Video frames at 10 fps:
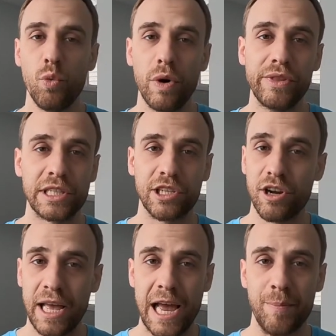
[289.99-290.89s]
When that's
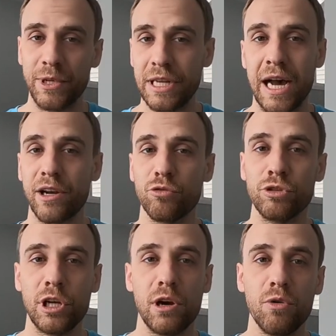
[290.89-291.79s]
going to happen, I don't
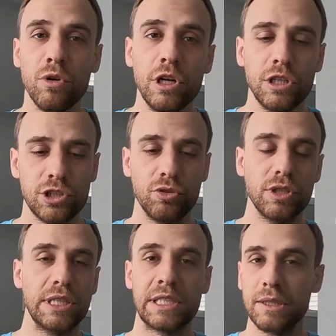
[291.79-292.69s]
know. So at
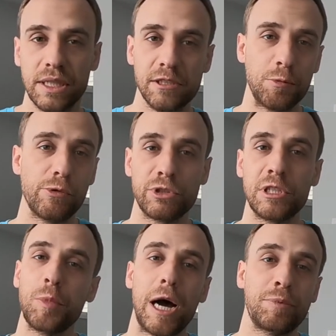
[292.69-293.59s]
least it leaves me with
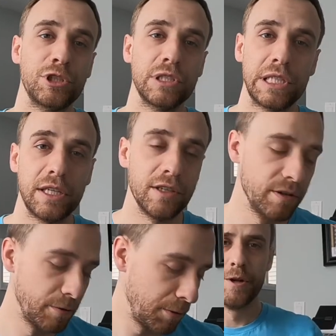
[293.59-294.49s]
some options here.